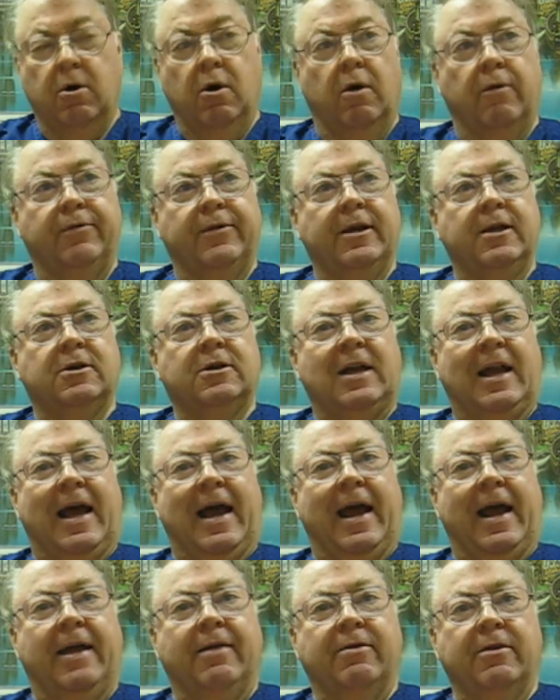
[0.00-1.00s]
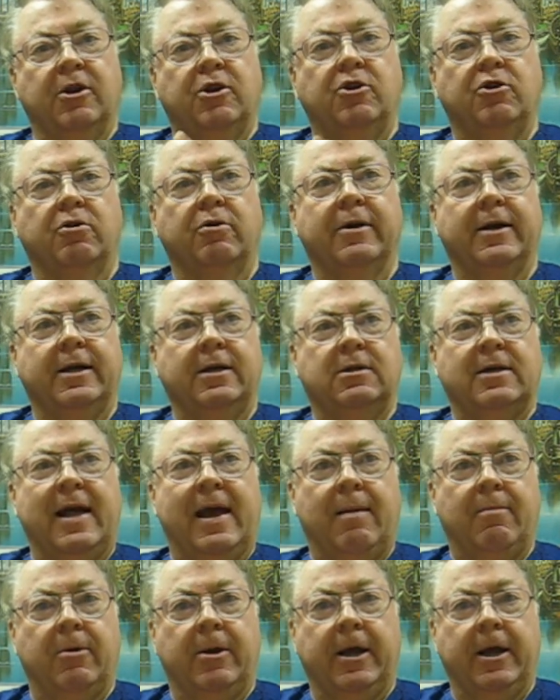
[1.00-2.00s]
on this line that you're
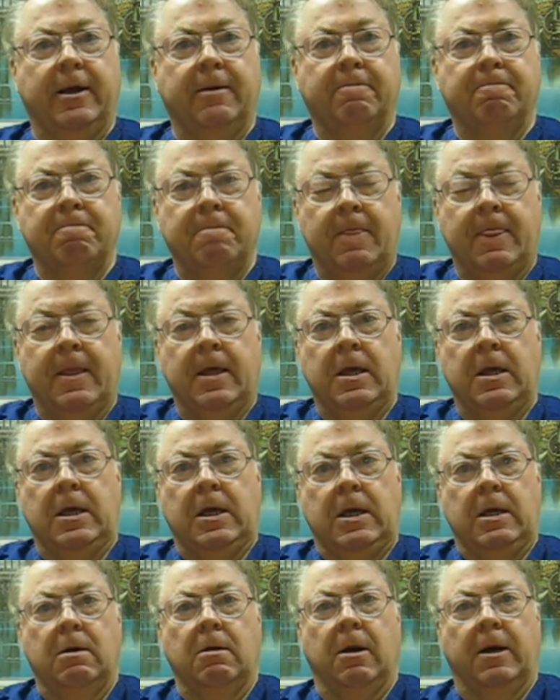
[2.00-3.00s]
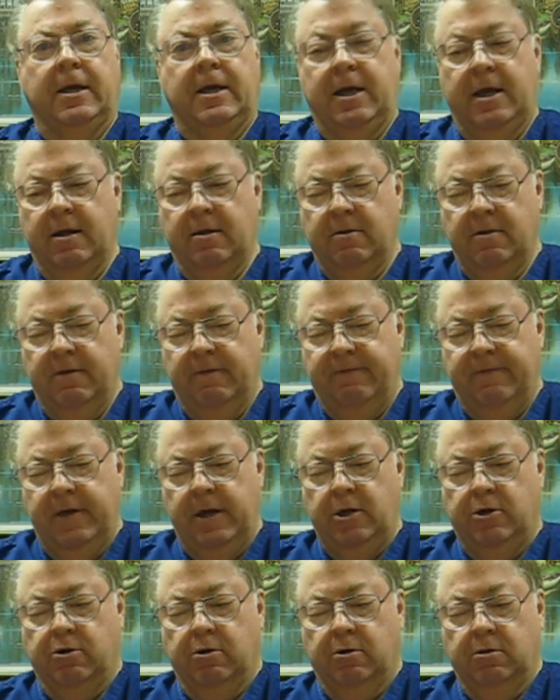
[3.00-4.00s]
examining. Again, the
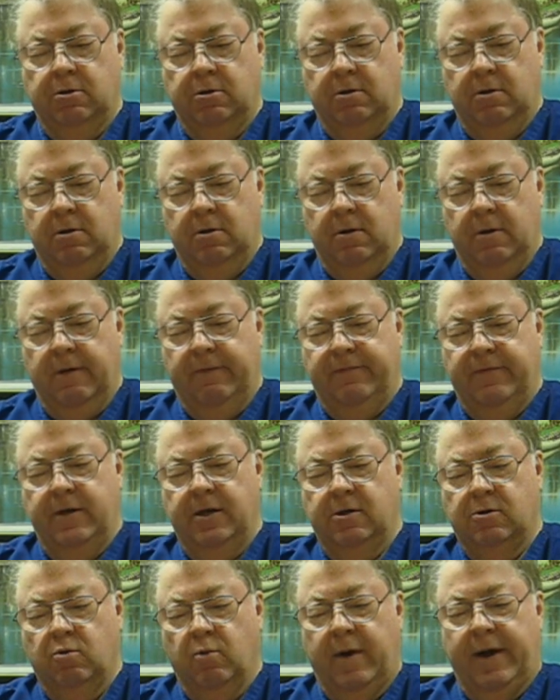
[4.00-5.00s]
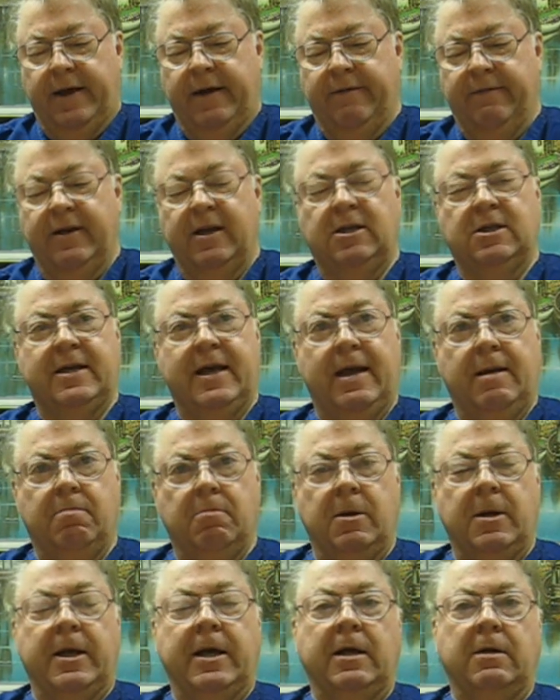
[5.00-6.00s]
features of this way of
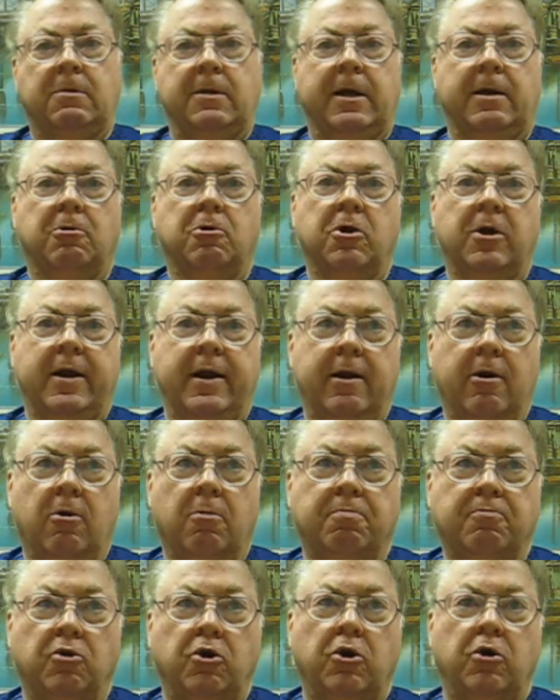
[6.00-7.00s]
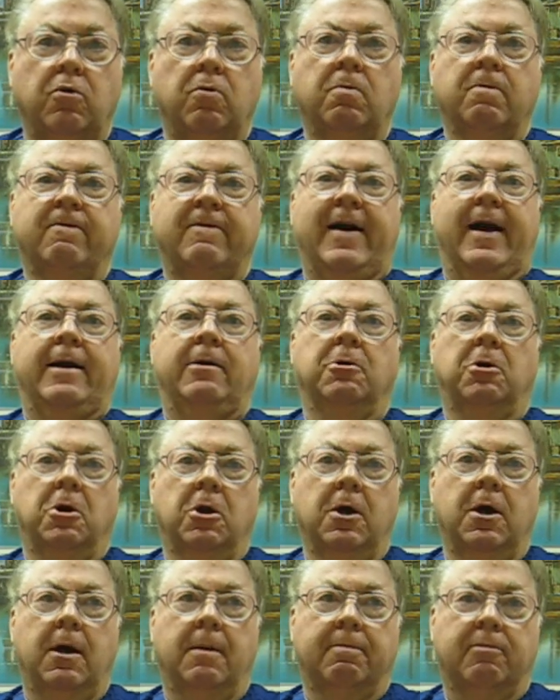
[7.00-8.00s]
examining that could help you find a
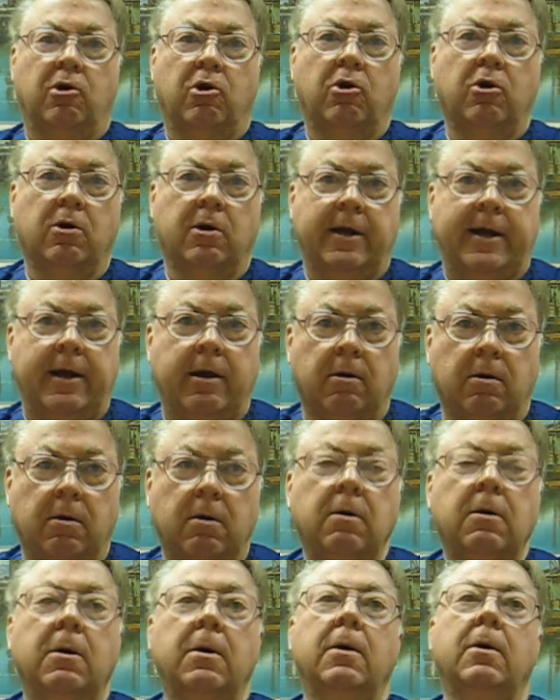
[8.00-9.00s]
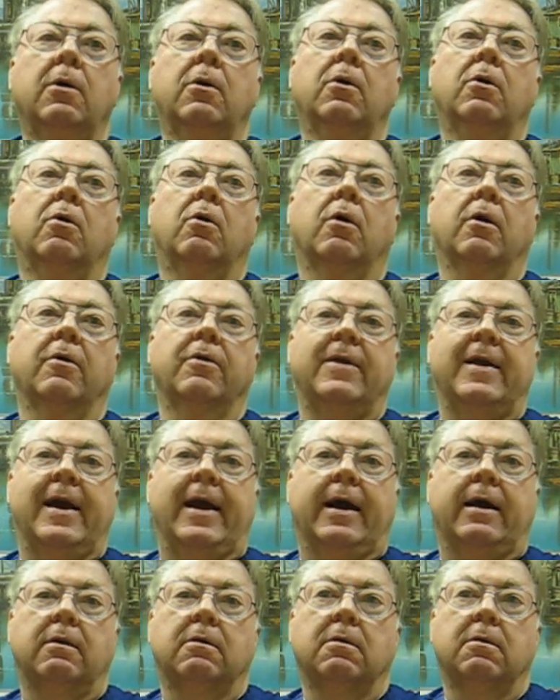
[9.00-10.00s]
lump earlier are
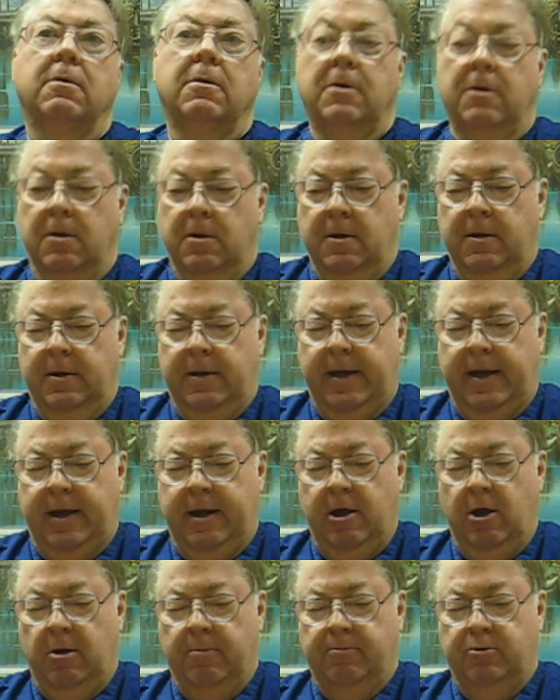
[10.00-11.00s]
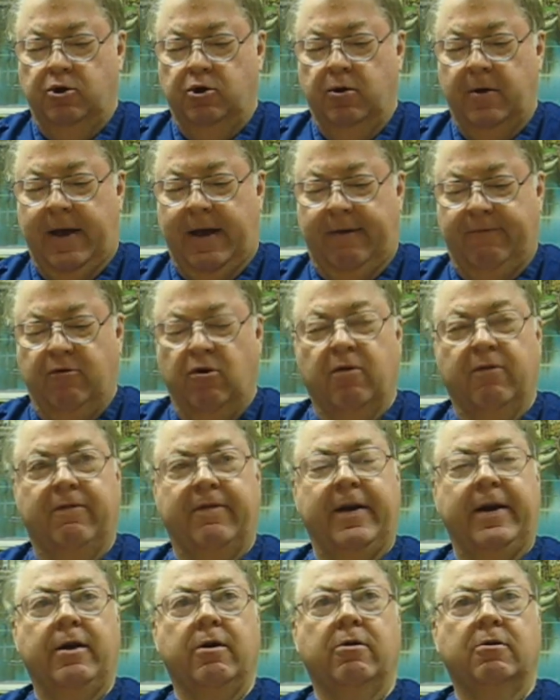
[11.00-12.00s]
that it helps you have your
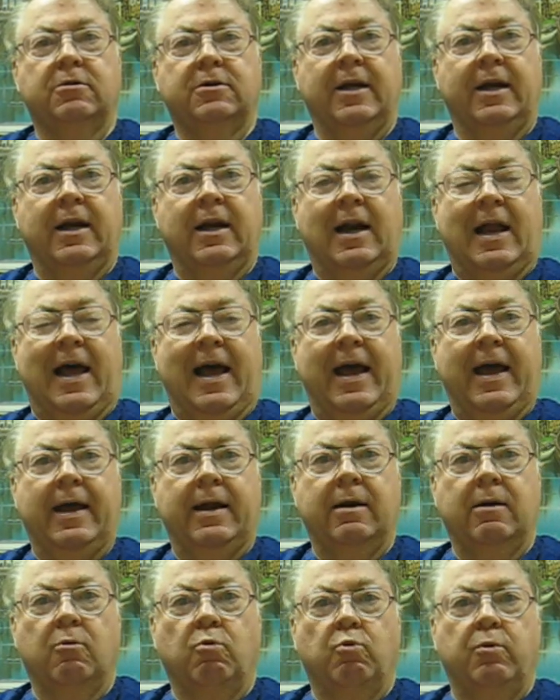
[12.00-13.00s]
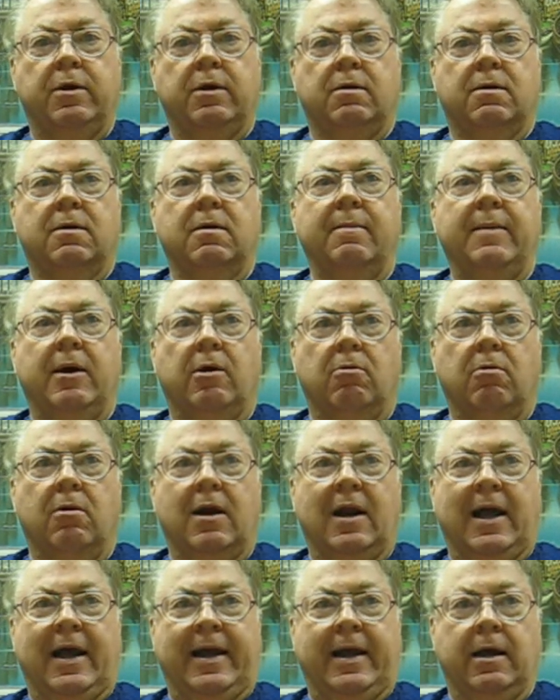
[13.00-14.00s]
fingers in line with the milk
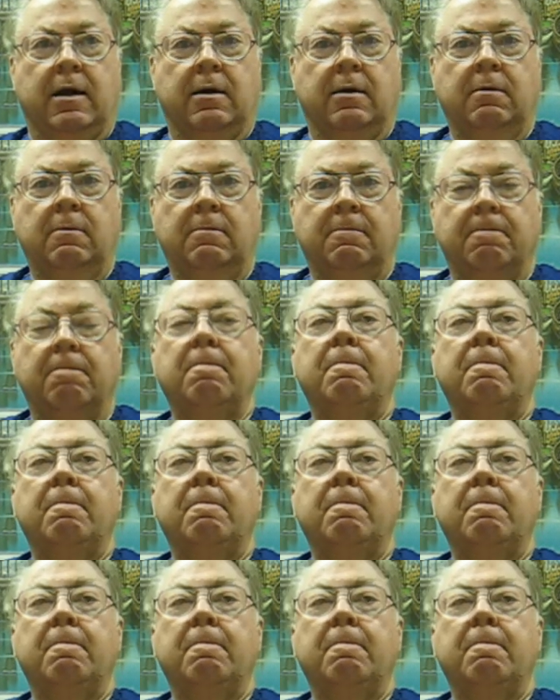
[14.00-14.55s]
gland.